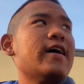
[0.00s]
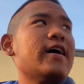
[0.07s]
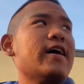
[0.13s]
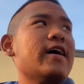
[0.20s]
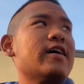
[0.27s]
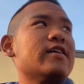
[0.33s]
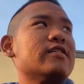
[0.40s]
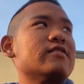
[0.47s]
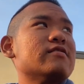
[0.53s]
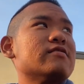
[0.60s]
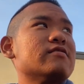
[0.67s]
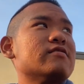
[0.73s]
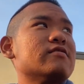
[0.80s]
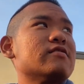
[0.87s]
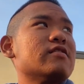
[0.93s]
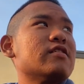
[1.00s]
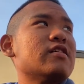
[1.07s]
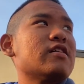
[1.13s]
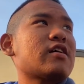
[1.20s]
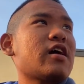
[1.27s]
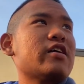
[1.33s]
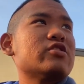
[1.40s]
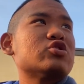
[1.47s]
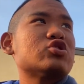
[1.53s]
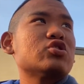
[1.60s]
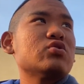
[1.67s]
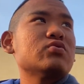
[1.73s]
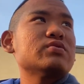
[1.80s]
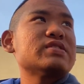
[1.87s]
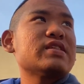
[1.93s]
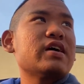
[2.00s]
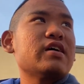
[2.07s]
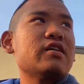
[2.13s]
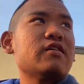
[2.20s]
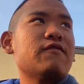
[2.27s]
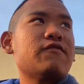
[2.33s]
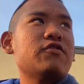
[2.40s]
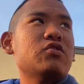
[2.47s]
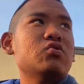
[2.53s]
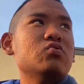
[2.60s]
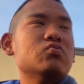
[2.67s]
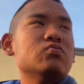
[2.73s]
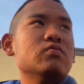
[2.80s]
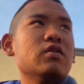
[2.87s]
and it kind of shows that if you